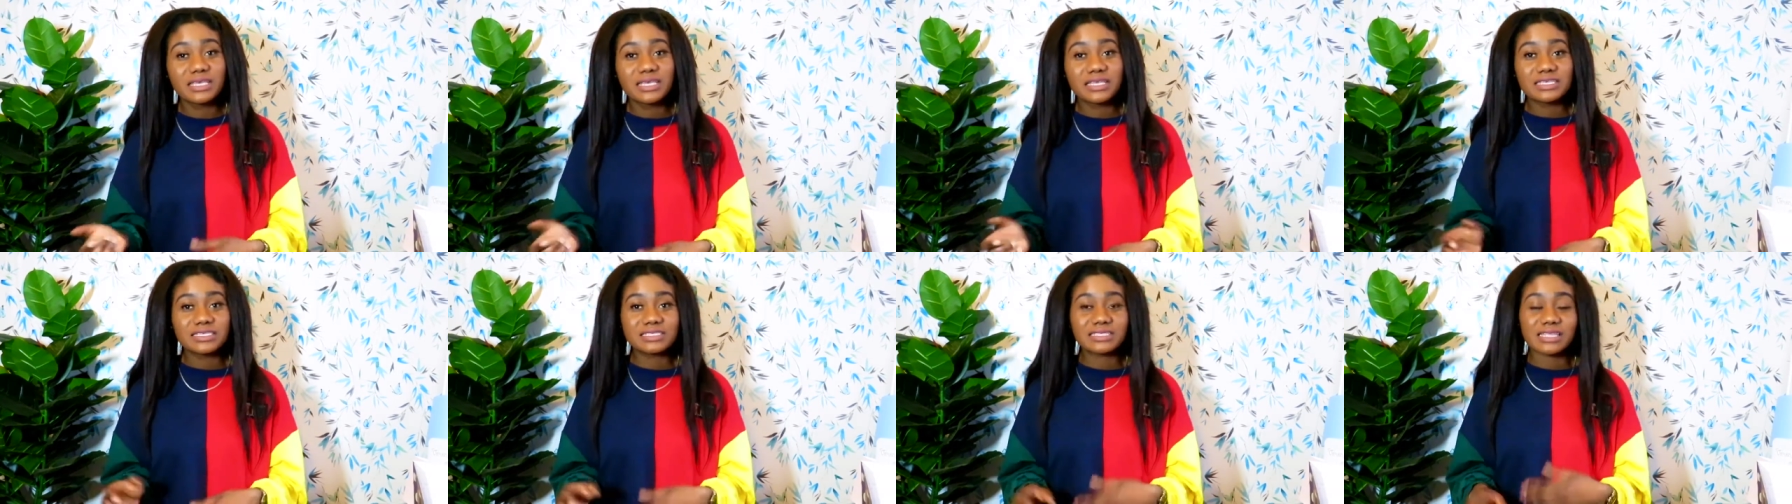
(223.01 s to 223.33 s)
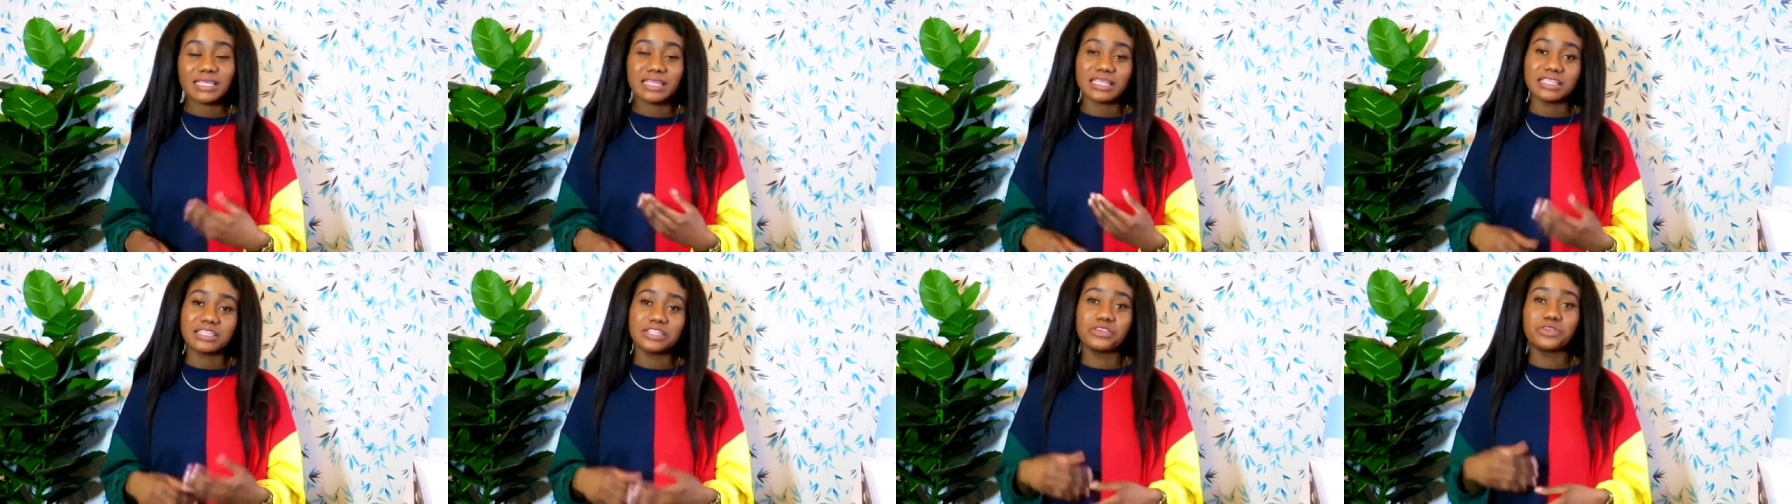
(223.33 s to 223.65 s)

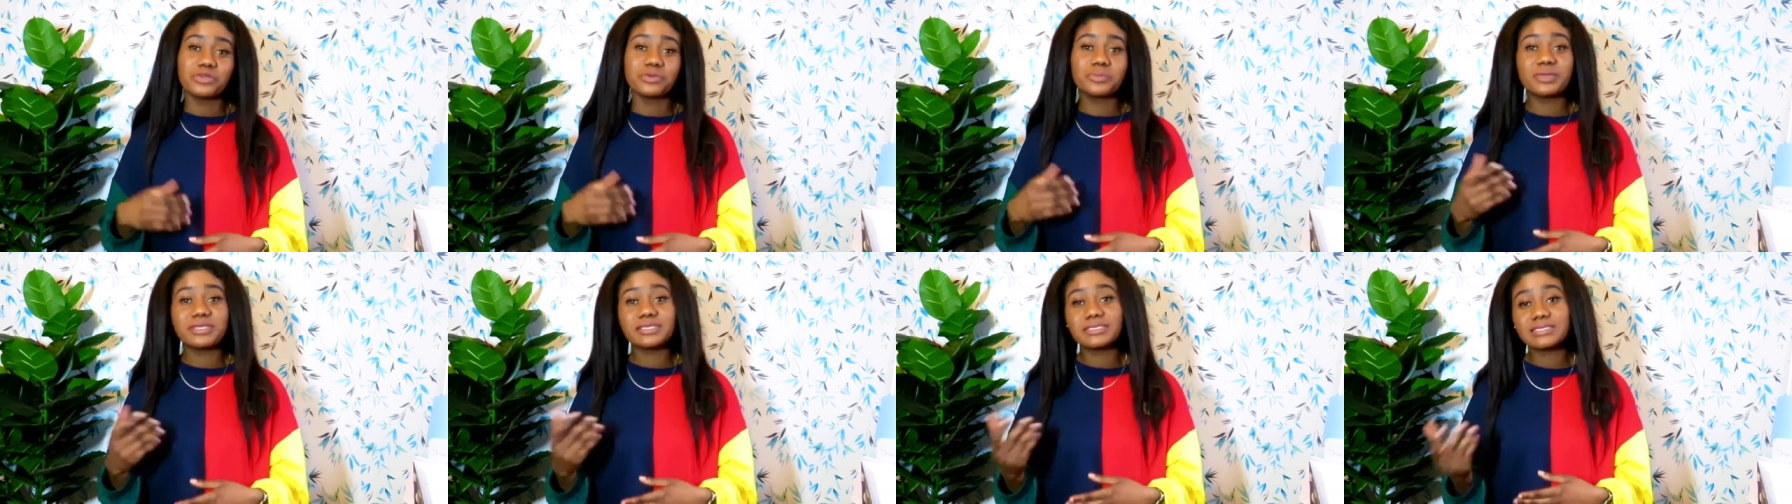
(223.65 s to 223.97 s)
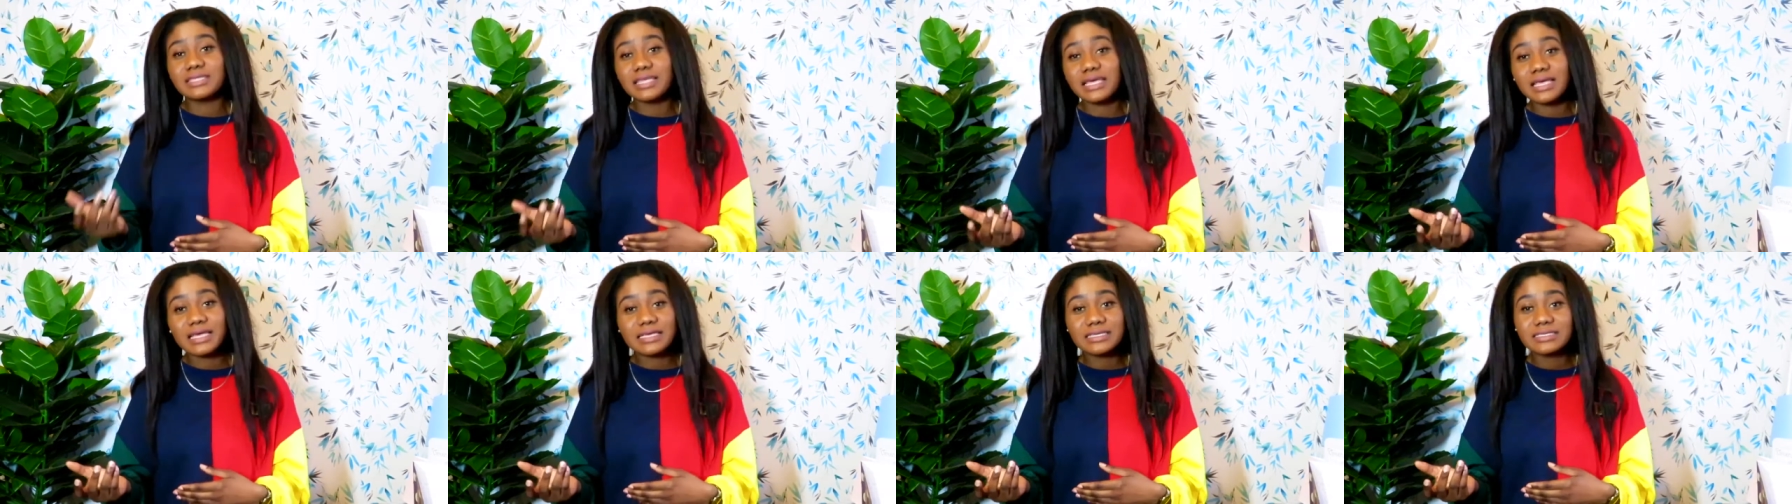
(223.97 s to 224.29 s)
start a new
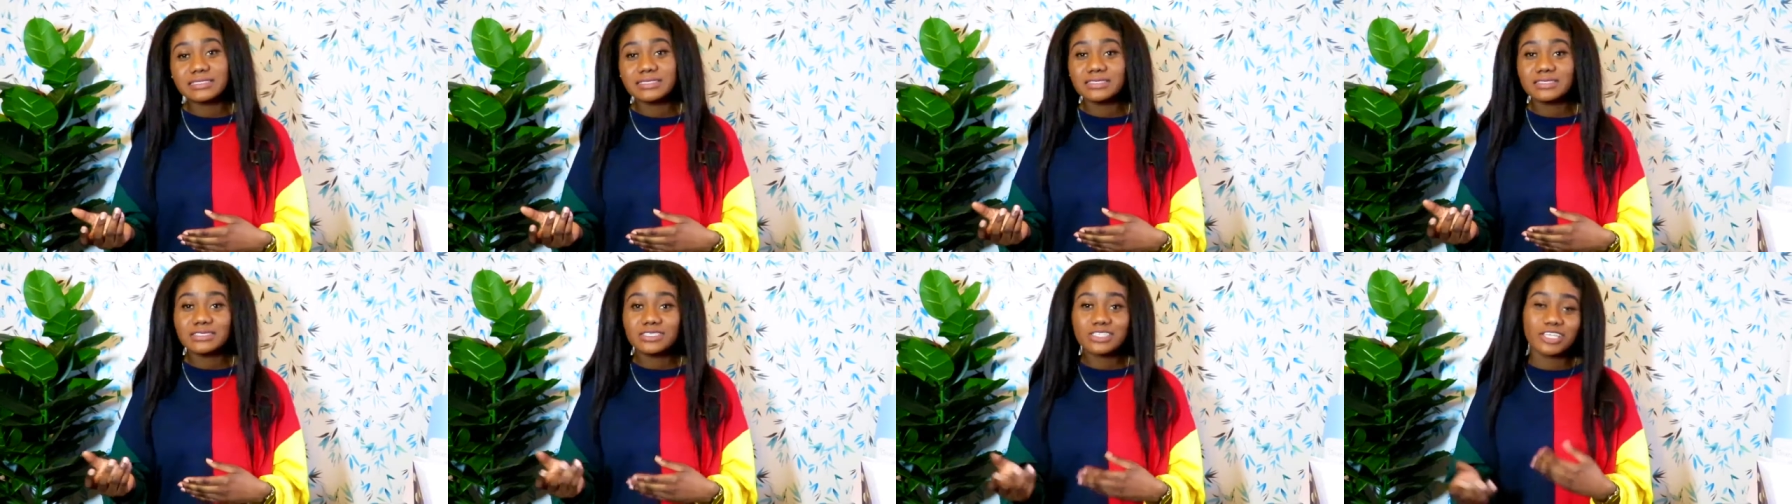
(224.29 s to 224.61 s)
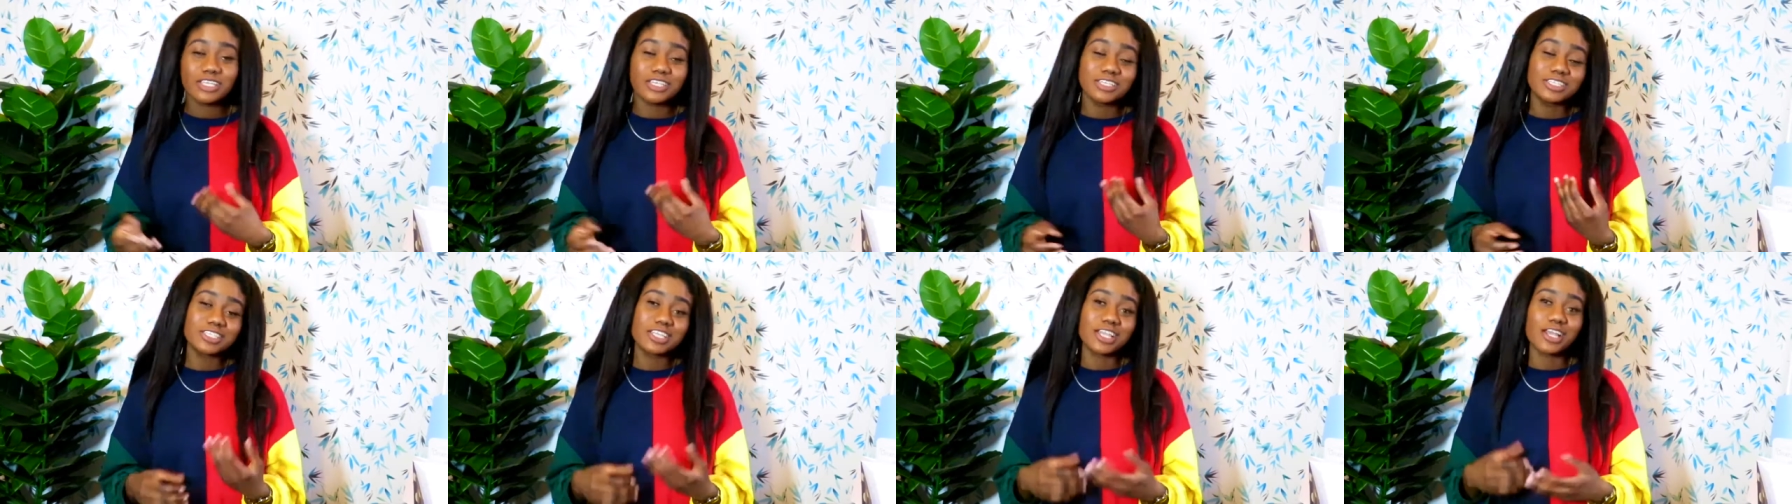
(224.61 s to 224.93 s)
business
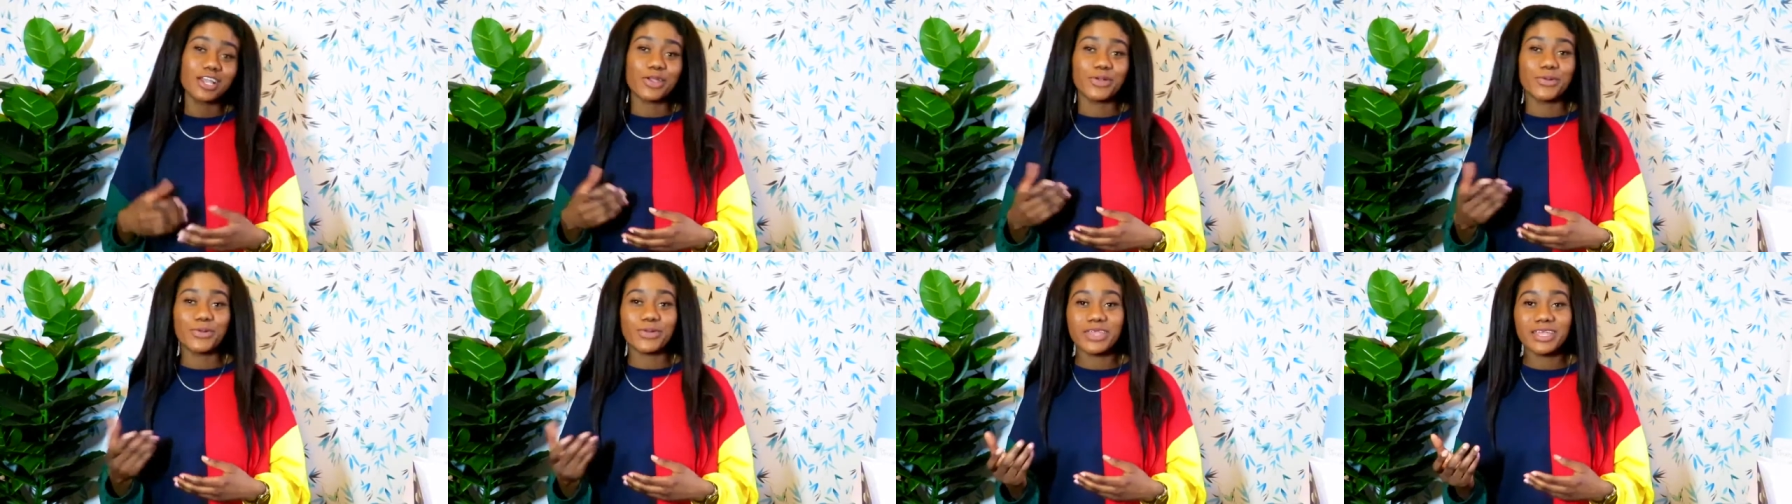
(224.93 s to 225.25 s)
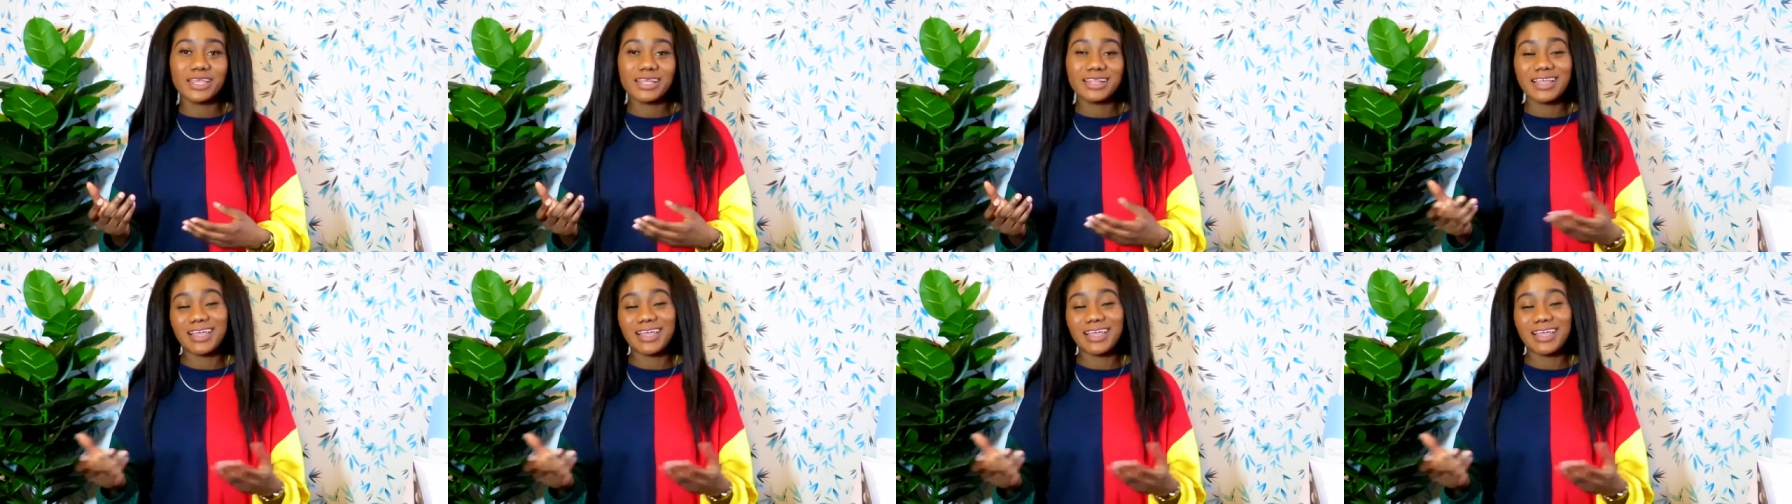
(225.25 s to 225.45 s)
change career